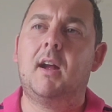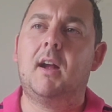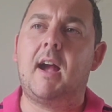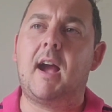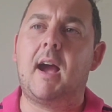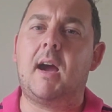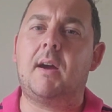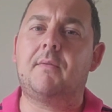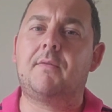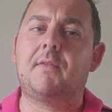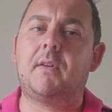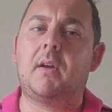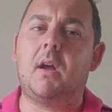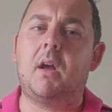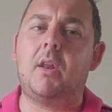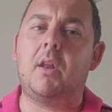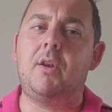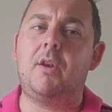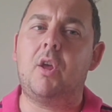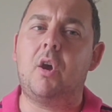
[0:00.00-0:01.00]
have
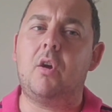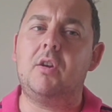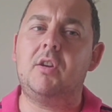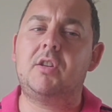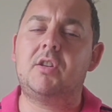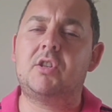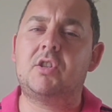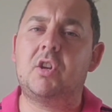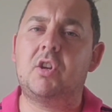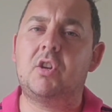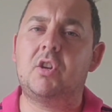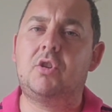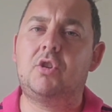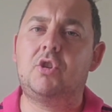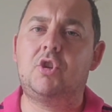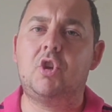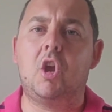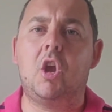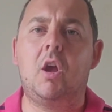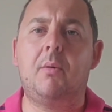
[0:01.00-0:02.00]
a nice
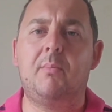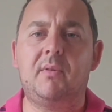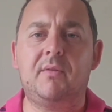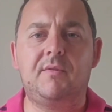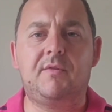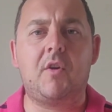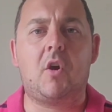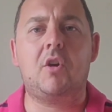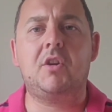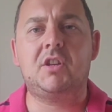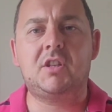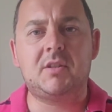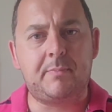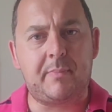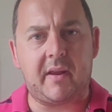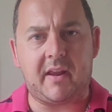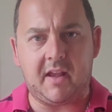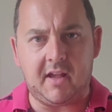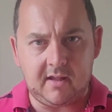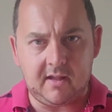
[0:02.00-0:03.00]
German
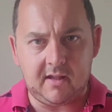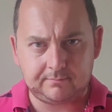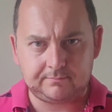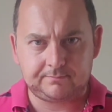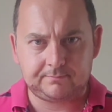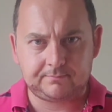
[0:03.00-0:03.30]
Weissbier